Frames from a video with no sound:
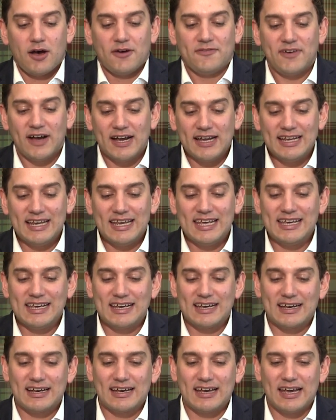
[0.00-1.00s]

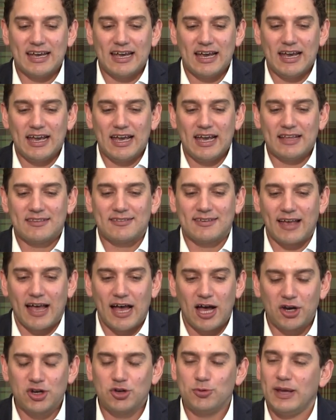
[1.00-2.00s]
Finally, it's
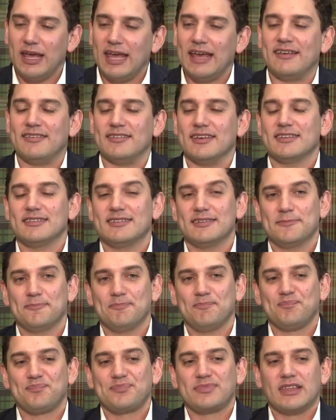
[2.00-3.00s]
how do we exit?
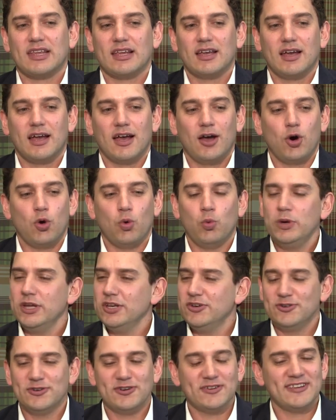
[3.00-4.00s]
We
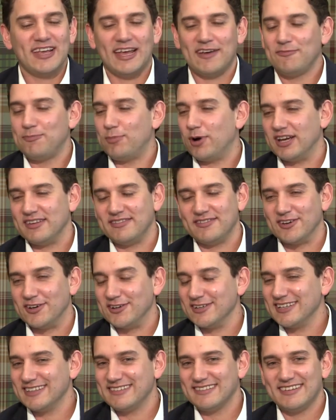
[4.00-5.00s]
do not have price
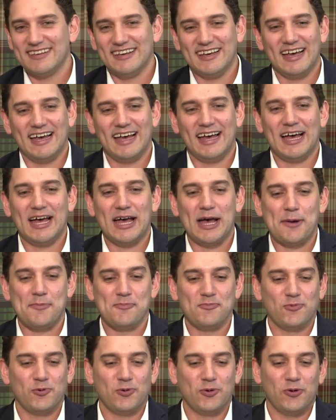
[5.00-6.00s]
targets.
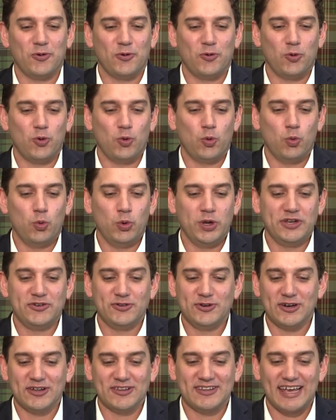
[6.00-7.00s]
We
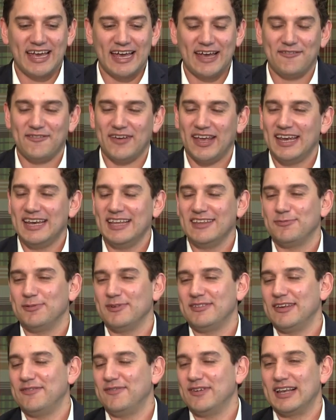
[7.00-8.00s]
do not have any
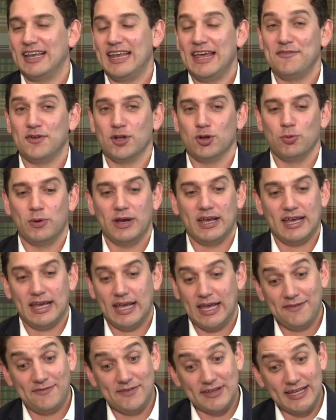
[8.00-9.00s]
specific level where
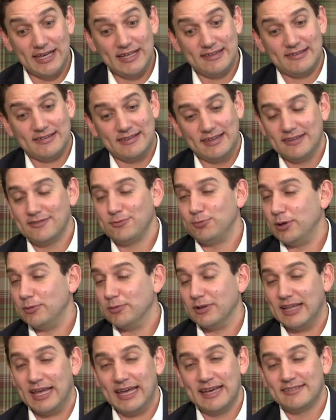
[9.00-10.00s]
if it hits this, we
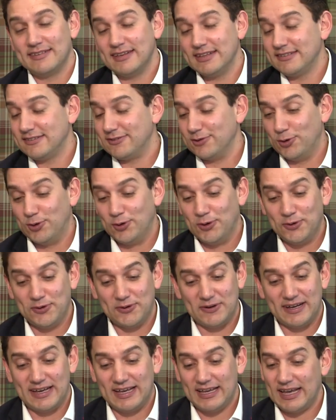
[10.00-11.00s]
will exit
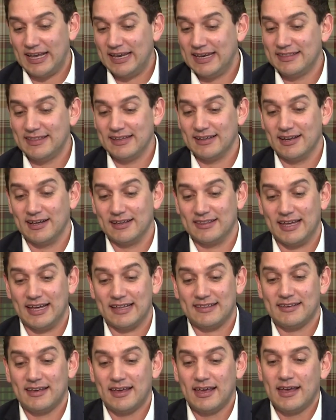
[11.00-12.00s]
or anything like
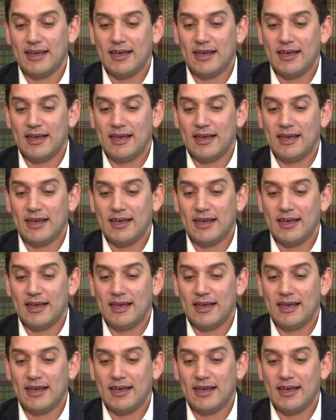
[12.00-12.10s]
that.